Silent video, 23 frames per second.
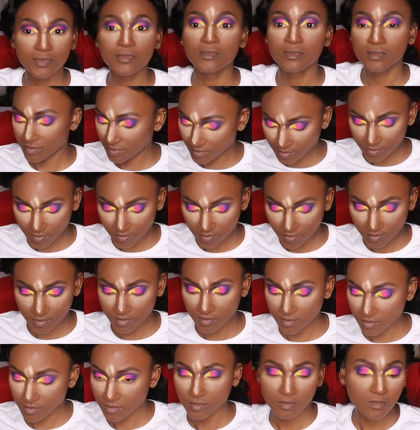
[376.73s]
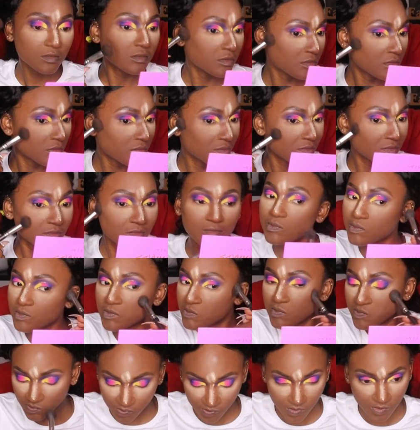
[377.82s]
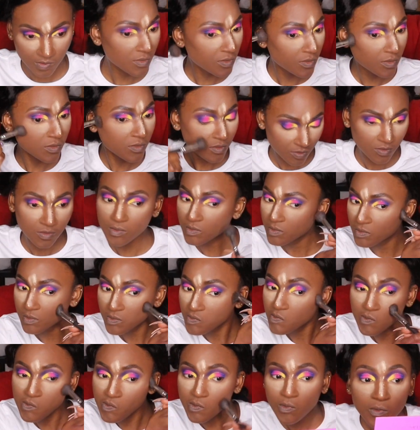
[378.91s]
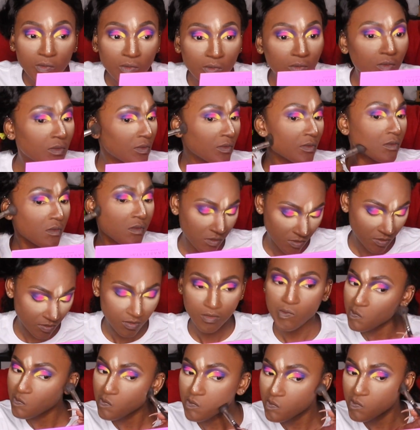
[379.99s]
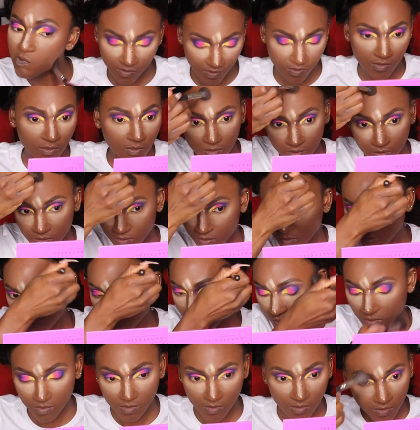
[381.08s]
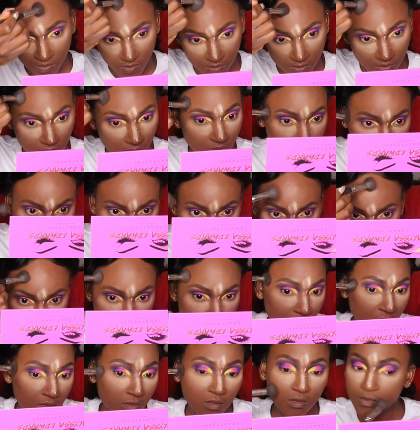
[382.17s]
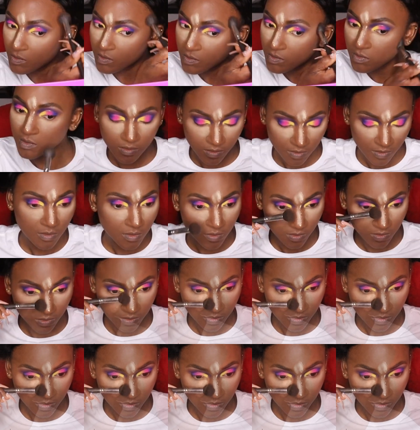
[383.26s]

So here I'm using a MAC blush in the shade of Blunt, and I use this as a dry contour over the areas I've wet